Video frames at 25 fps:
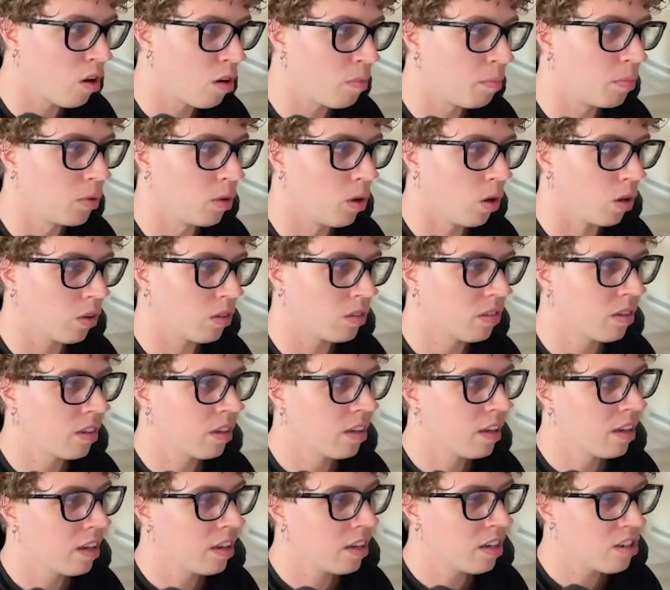blocks,
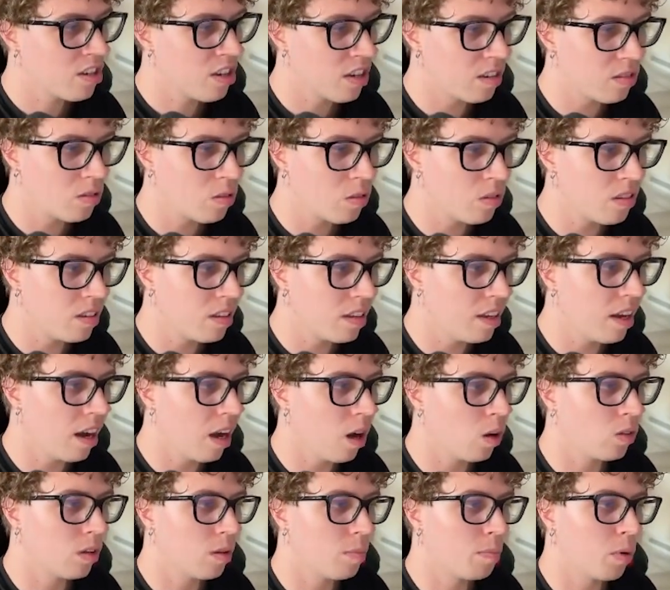just to see
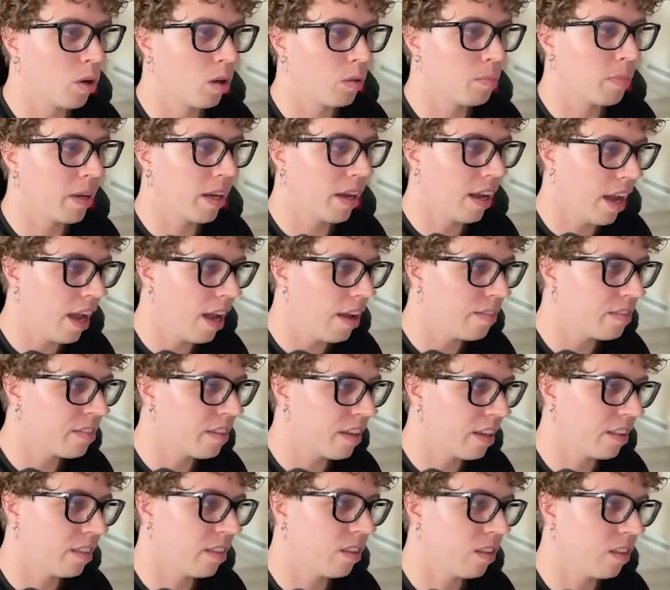how the bot behaves
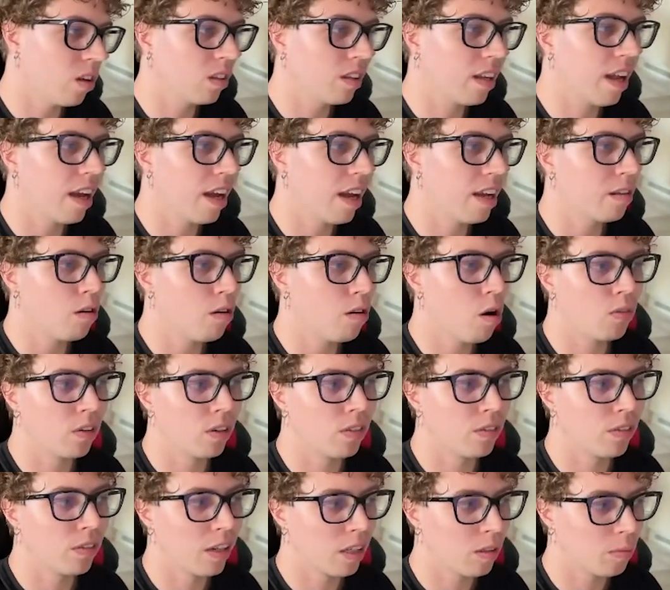and not get
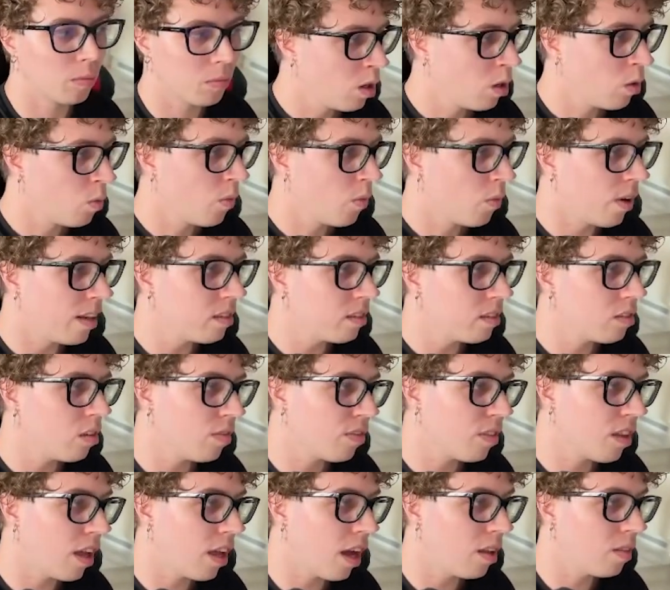overwhelmed. Once you
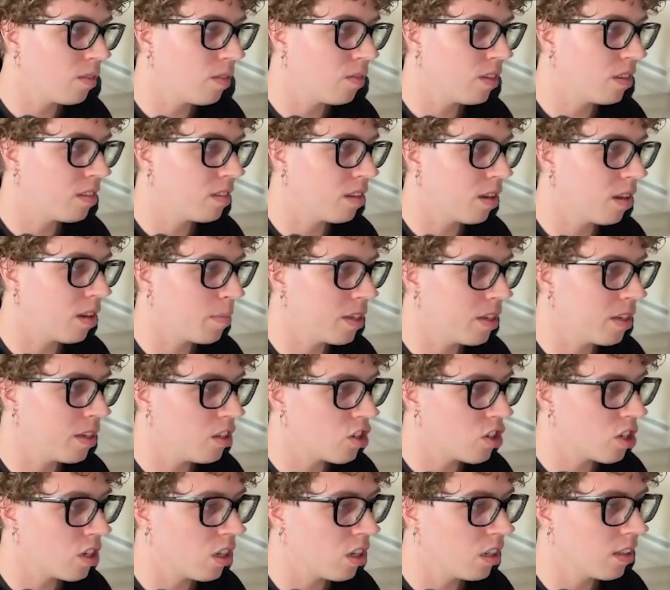have done with some
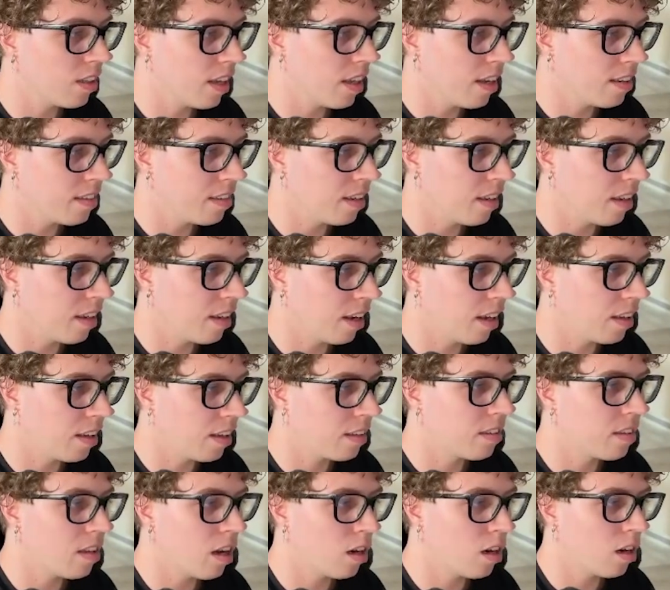initial testing and
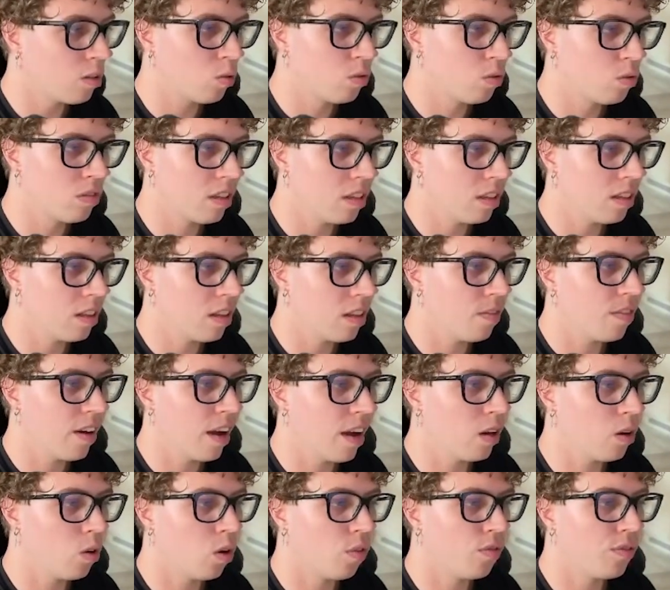start to see the
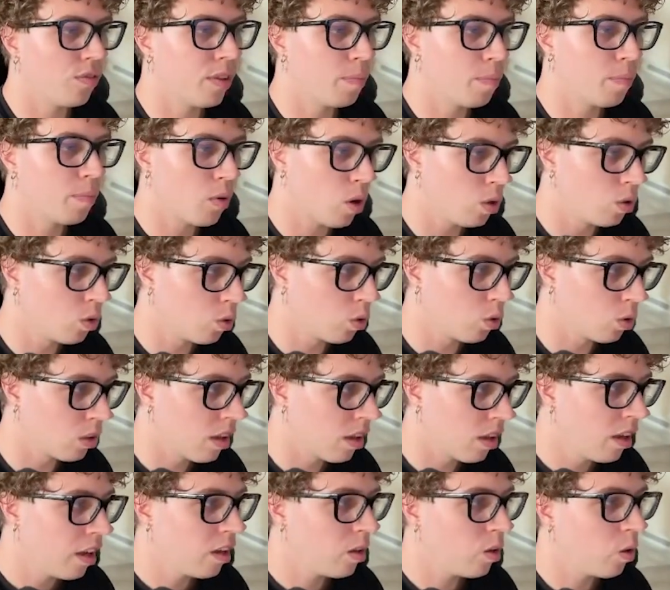value of the product,
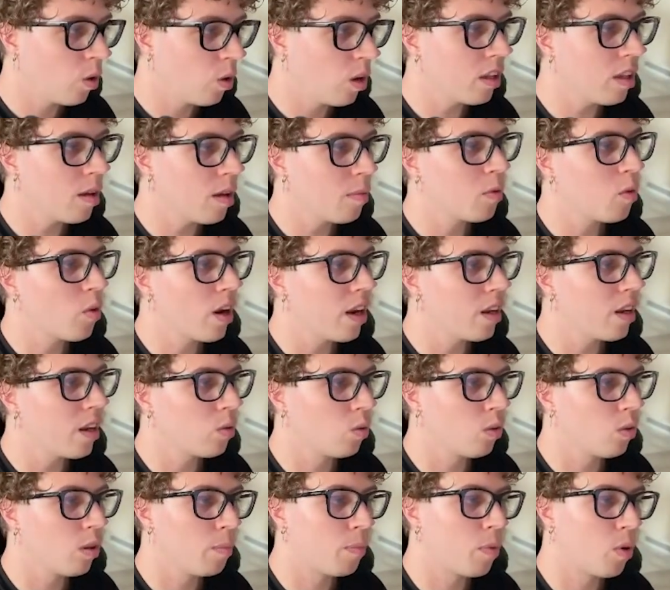you can upgrade to
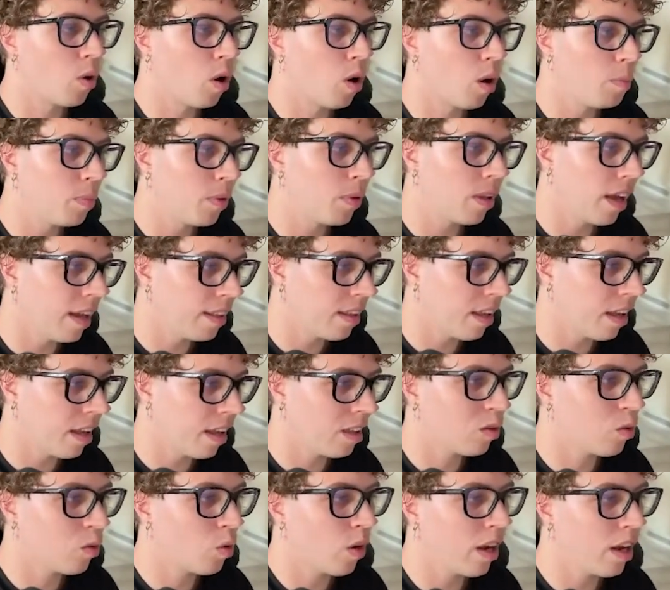the Pro plan
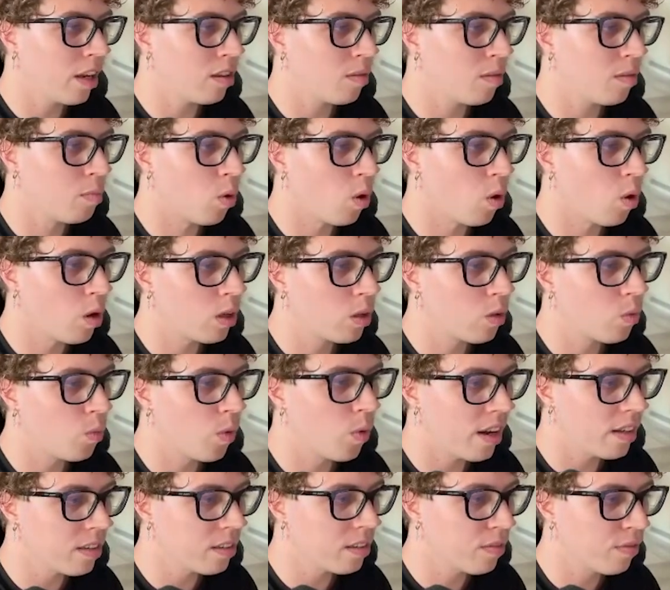and create more
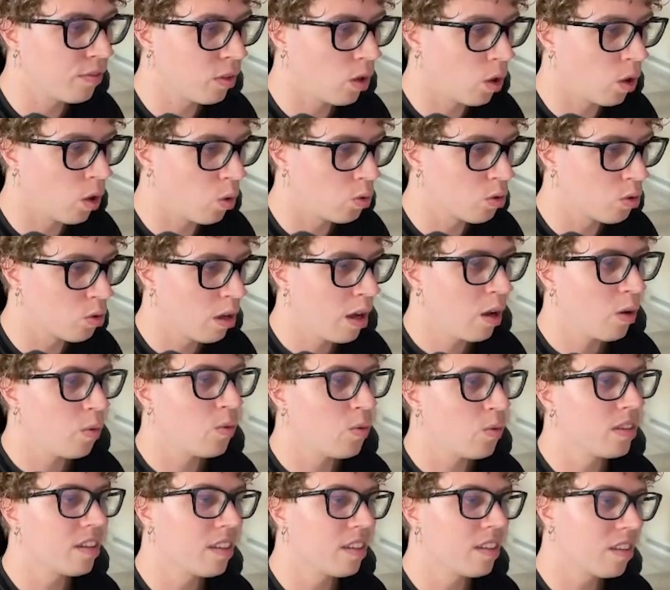advanced flows
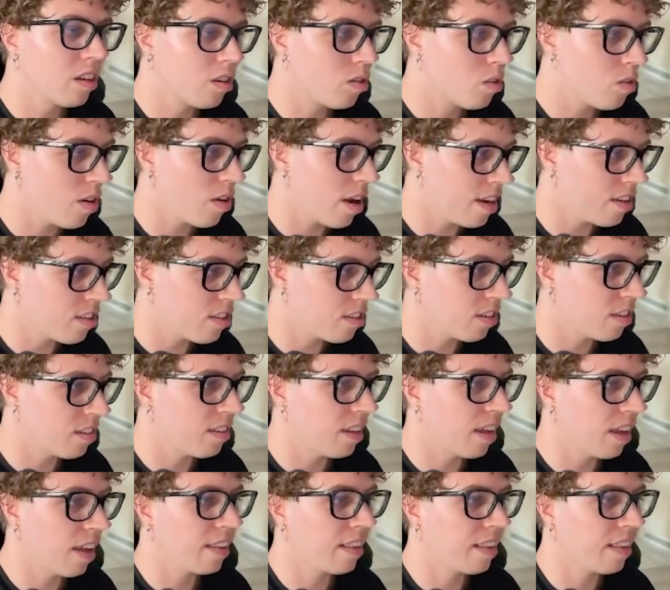with integrations
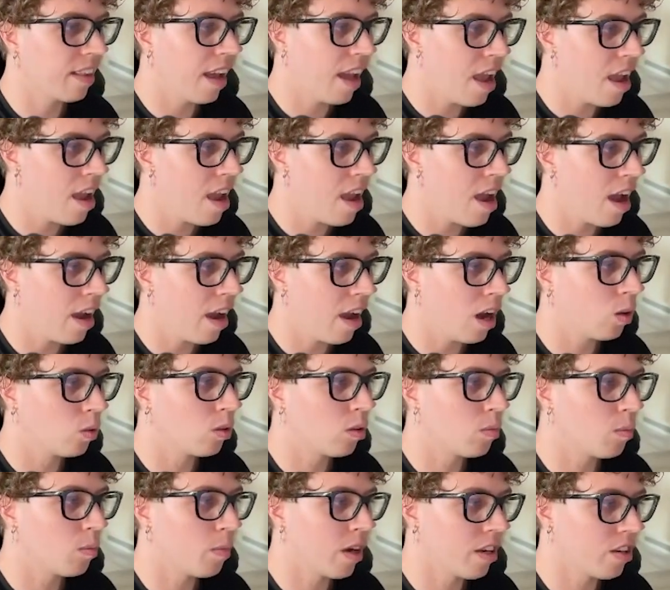and AI
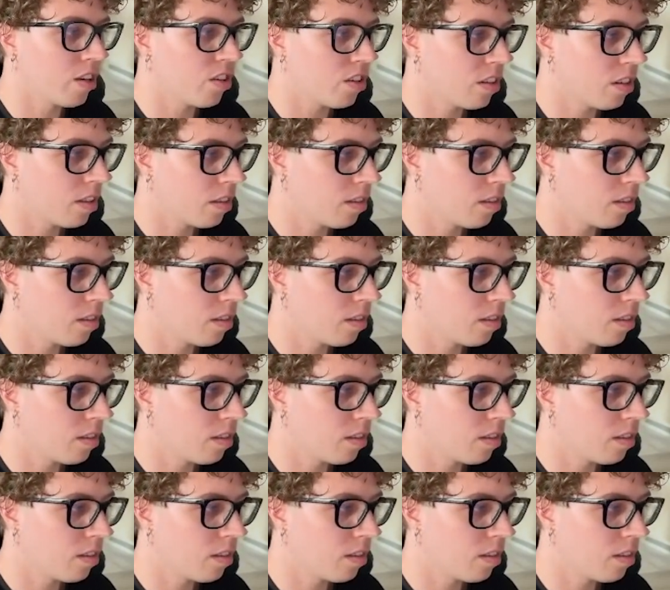automation.